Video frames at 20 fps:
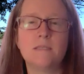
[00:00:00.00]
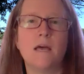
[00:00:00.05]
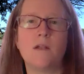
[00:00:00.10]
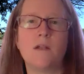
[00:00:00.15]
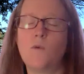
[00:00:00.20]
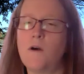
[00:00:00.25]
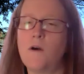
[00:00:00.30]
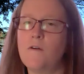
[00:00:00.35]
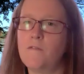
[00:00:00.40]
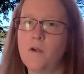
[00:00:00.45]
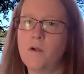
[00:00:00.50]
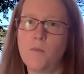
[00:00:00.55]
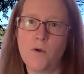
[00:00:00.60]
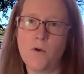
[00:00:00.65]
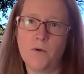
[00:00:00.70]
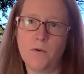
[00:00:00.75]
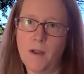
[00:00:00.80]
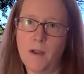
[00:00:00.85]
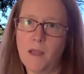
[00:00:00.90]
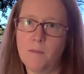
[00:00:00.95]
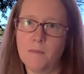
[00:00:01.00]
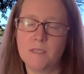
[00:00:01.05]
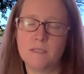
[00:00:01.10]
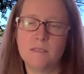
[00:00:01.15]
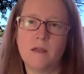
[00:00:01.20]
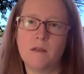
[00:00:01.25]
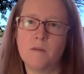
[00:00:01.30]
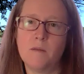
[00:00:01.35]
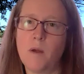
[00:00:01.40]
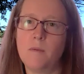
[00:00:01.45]
welfare program. It's
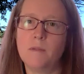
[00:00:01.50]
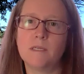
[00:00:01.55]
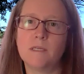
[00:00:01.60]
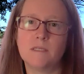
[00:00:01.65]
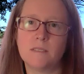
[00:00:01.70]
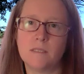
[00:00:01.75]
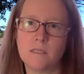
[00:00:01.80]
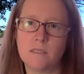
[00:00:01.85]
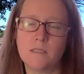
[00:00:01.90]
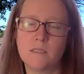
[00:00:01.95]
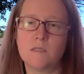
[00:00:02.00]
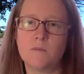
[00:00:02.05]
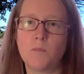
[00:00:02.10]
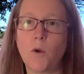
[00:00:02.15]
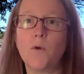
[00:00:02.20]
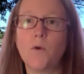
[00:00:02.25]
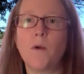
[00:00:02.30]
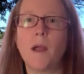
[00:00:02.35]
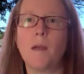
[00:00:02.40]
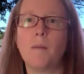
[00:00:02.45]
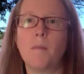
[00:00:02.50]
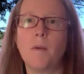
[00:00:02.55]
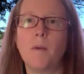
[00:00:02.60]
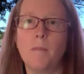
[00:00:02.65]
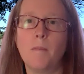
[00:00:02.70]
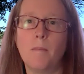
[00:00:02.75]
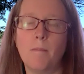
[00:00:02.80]
not a public assistance program.